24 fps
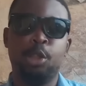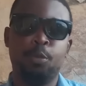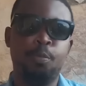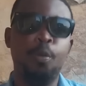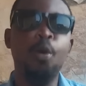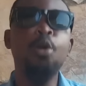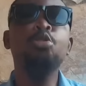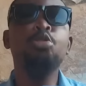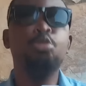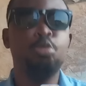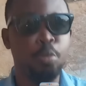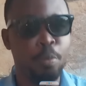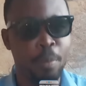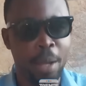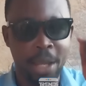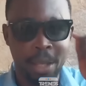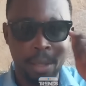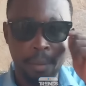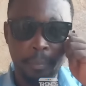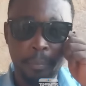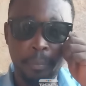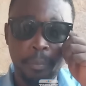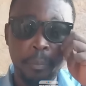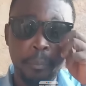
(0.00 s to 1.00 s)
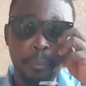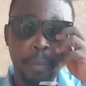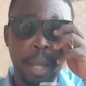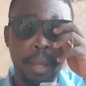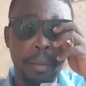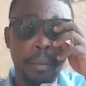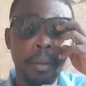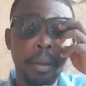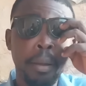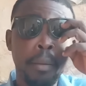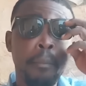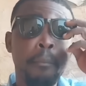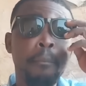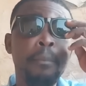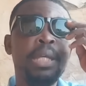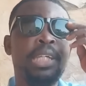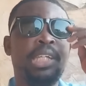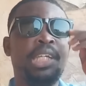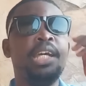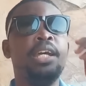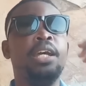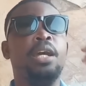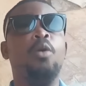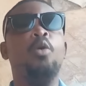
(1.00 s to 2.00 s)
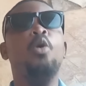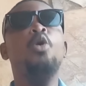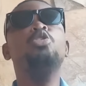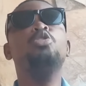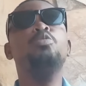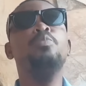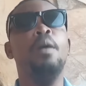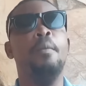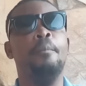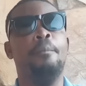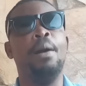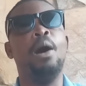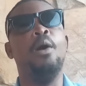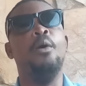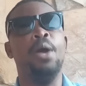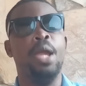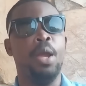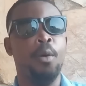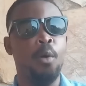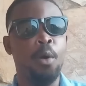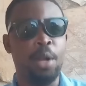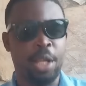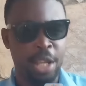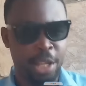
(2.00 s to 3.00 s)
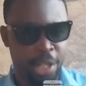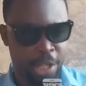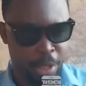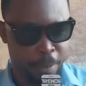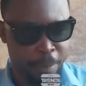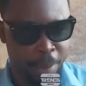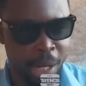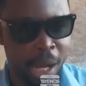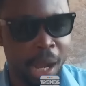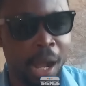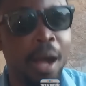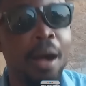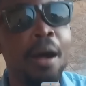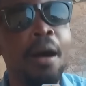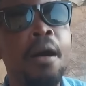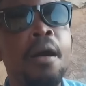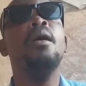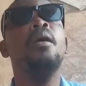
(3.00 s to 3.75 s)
response to my me say o su bempa o ye working criminal